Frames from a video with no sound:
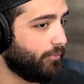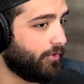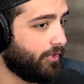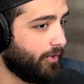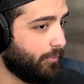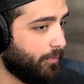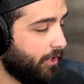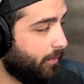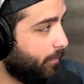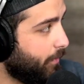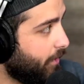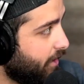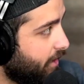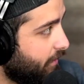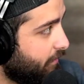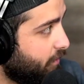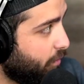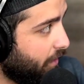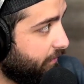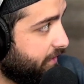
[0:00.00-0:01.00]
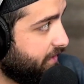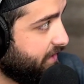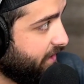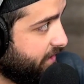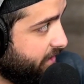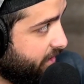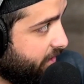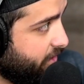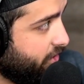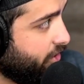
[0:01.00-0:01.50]
in the ballpark of 12 to
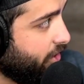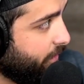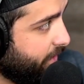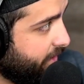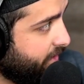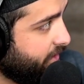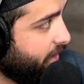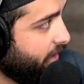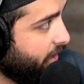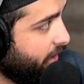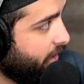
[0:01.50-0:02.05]
16 showings.